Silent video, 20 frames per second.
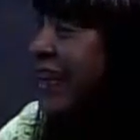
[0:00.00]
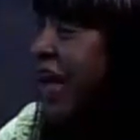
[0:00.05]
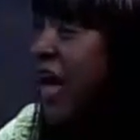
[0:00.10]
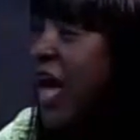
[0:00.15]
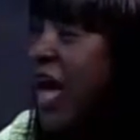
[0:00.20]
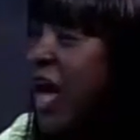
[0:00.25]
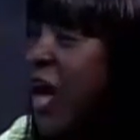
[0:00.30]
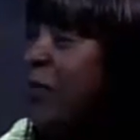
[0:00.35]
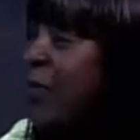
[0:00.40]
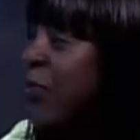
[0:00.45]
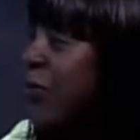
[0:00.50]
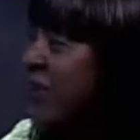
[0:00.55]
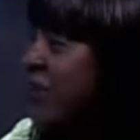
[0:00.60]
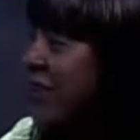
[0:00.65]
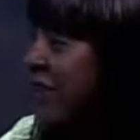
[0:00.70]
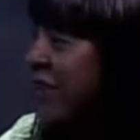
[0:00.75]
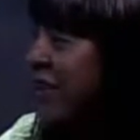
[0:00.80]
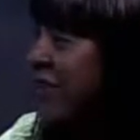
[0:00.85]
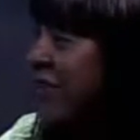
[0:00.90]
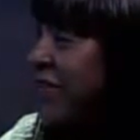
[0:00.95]

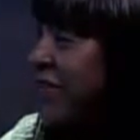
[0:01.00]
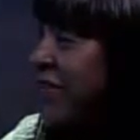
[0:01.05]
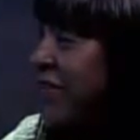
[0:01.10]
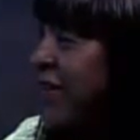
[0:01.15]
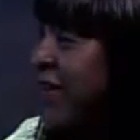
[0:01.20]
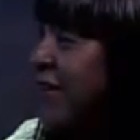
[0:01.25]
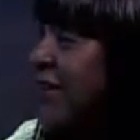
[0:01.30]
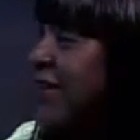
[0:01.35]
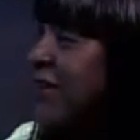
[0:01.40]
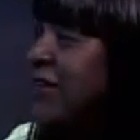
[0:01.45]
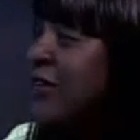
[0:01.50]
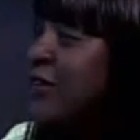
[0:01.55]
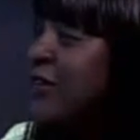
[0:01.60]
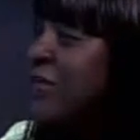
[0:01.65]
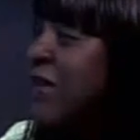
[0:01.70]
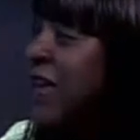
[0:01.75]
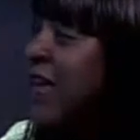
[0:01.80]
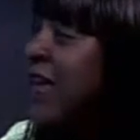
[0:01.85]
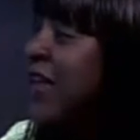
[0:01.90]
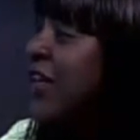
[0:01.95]
operative to
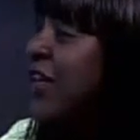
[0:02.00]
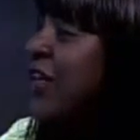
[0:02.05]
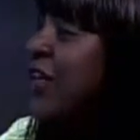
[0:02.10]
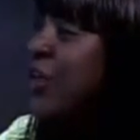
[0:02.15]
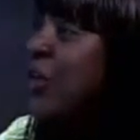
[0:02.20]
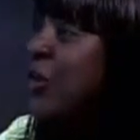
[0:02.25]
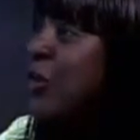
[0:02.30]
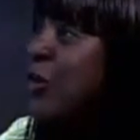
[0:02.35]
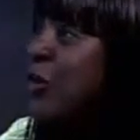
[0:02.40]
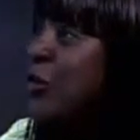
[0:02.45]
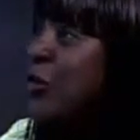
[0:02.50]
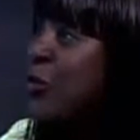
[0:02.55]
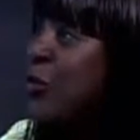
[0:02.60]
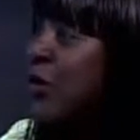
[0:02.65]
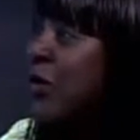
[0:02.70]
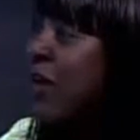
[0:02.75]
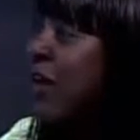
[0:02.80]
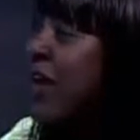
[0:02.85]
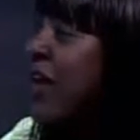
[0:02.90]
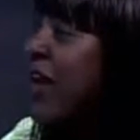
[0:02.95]
make you
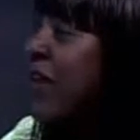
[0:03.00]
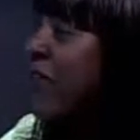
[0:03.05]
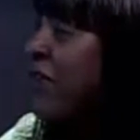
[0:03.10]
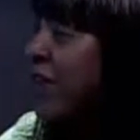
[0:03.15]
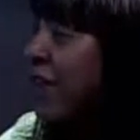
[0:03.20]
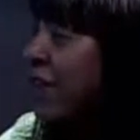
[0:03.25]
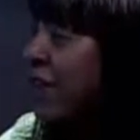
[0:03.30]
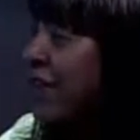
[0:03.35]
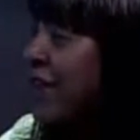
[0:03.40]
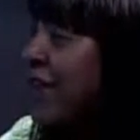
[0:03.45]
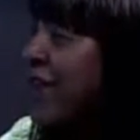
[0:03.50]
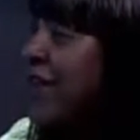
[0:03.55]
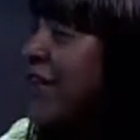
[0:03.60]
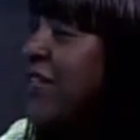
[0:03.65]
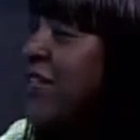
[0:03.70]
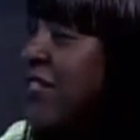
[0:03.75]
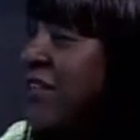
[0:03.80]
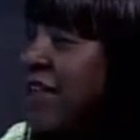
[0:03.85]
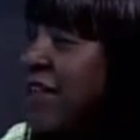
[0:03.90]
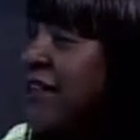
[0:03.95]
covet
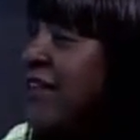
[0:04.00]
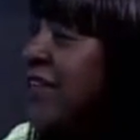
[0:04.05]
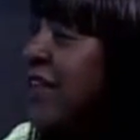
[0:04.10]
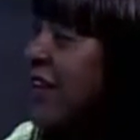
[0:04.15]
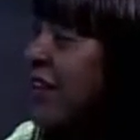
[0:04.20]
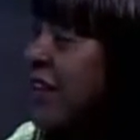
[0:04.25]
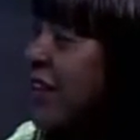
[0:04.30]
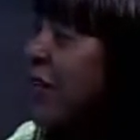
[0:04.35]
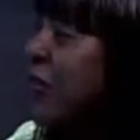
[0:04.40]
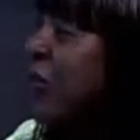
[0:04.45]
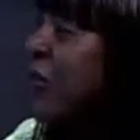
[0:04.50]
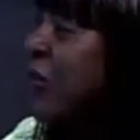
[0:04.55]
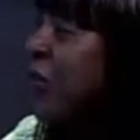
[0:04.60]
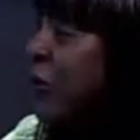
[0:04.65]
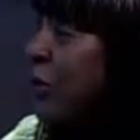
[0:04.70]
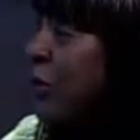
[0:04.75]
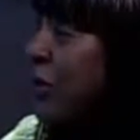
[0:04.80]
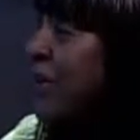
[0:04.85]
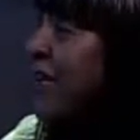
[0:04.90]
things that kill you.